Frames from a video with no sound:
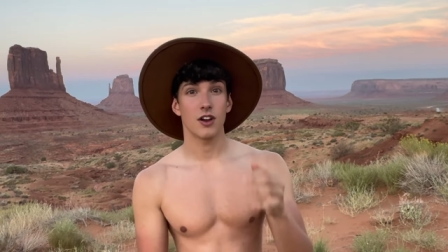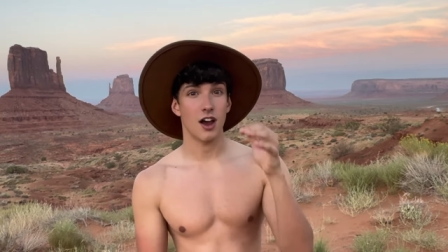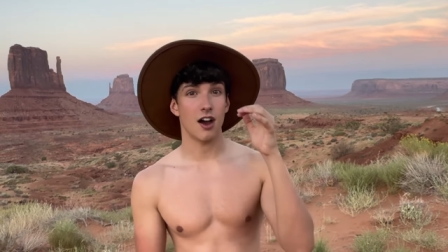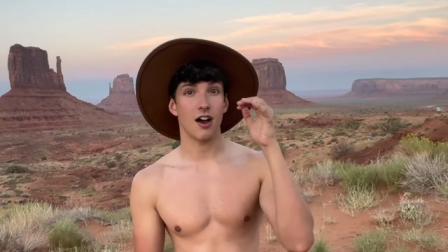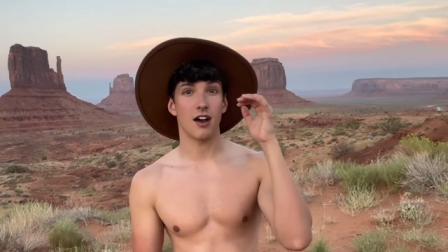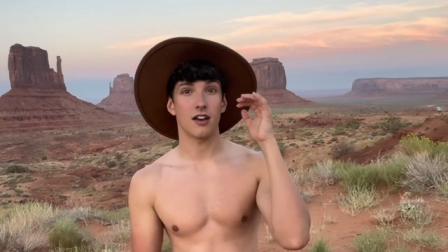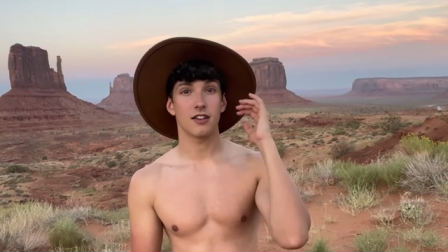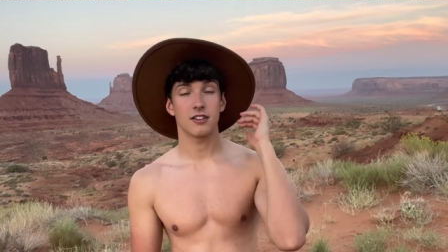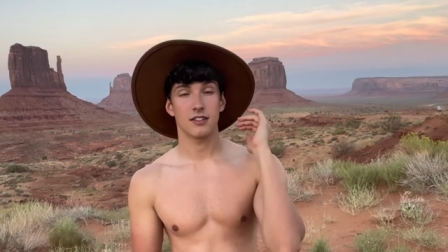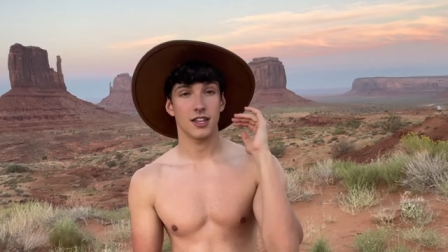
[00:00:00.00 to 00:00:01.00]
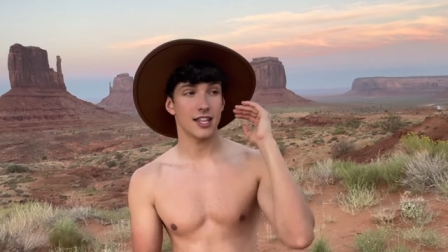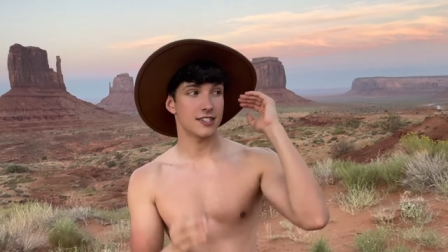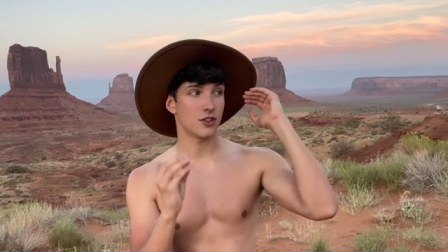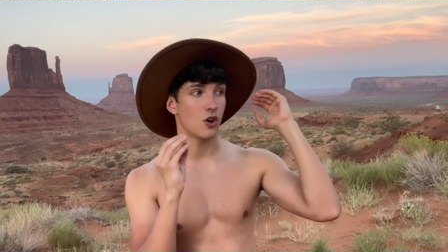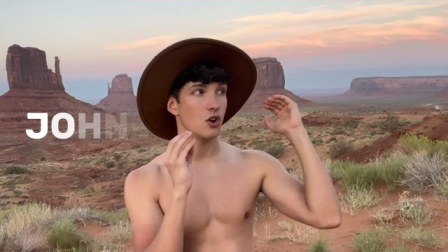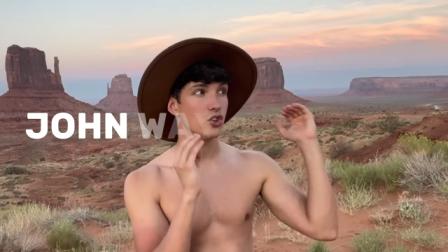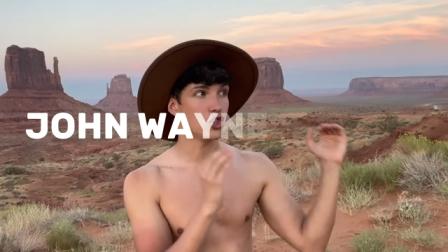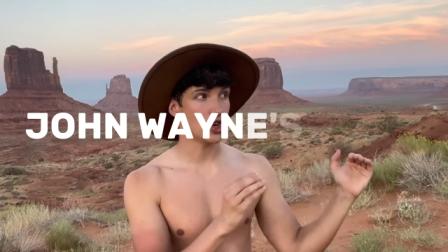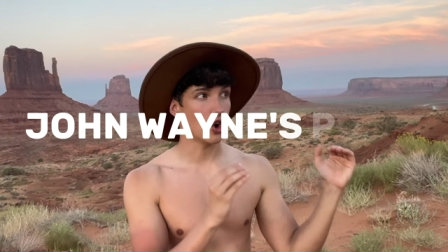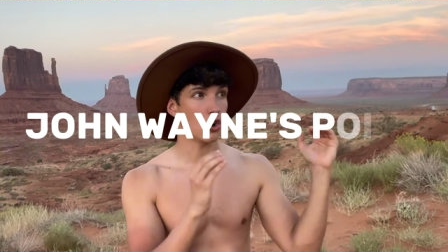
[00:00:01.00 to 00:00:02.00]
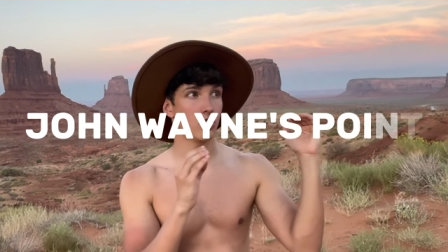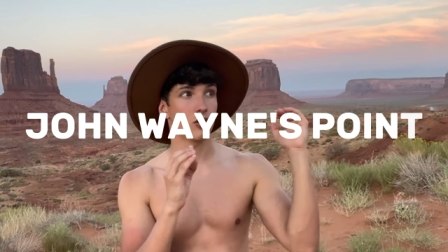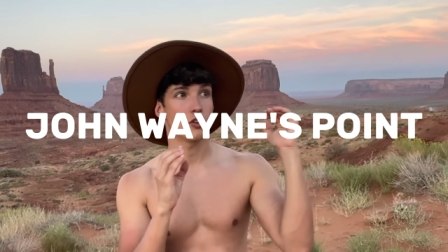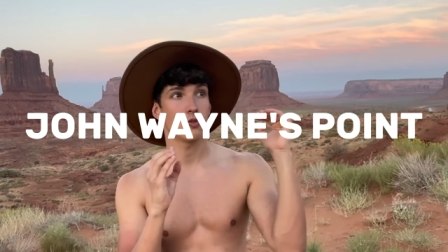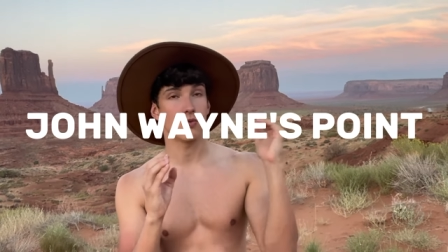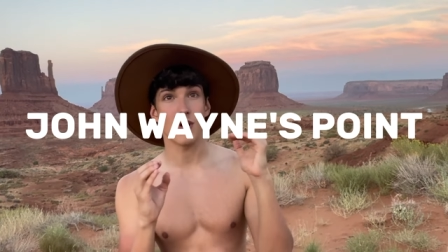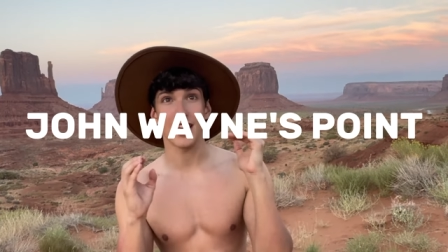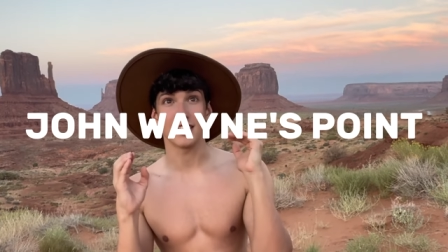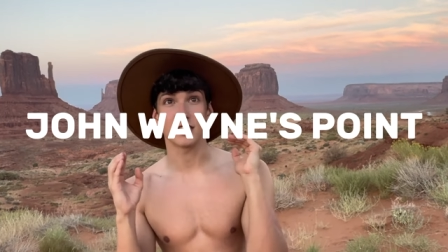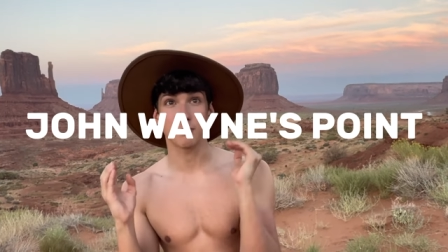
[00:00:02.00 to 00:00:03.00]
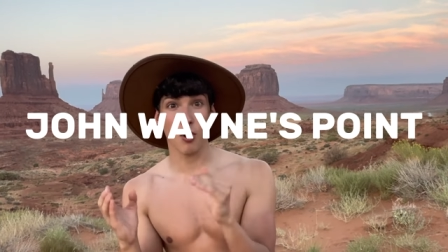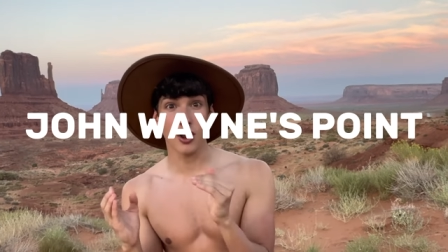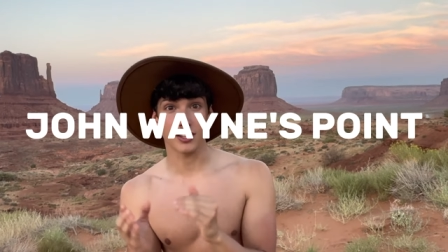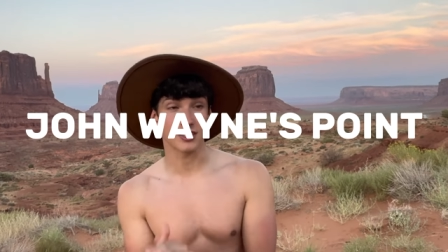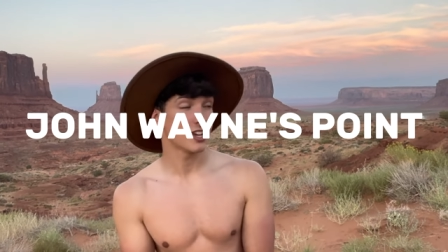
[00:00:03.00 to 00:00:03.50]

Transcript: uh, it's the John Wayne's Point.